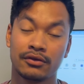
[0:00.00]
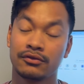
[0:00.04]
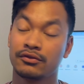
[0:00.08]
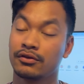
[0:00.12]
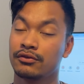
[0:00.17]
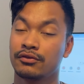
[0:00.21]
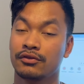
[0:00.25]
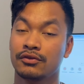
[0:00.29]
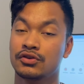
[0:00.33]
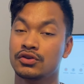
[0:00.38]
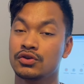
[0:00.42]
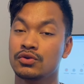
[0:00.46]
because
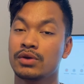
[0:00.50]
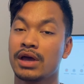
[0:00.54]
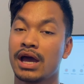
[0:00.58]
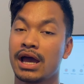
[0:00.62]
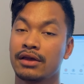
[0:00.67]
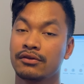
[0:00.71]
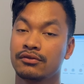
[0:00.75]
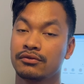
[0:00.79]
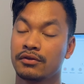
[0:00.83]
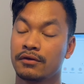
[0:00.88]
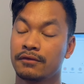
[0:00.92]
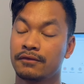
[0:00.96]
the two guys
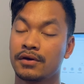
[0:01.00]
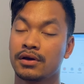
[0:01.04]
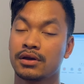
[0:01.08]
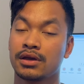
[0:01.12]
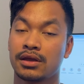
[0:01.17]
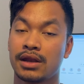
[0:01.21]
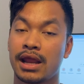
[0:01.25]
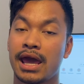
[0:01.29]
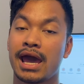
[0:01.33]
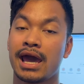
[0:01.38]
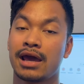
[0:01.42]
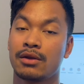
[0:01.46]
in the fucking
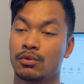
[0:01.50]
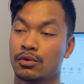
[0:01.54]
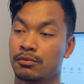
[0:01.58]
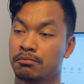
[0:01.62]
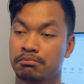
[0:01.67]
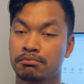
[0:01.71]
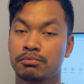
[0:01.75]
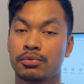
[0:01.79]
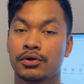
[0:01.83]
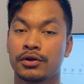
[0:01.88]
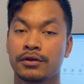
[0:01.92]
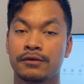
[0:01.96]
ad were
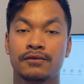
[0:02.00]
pretty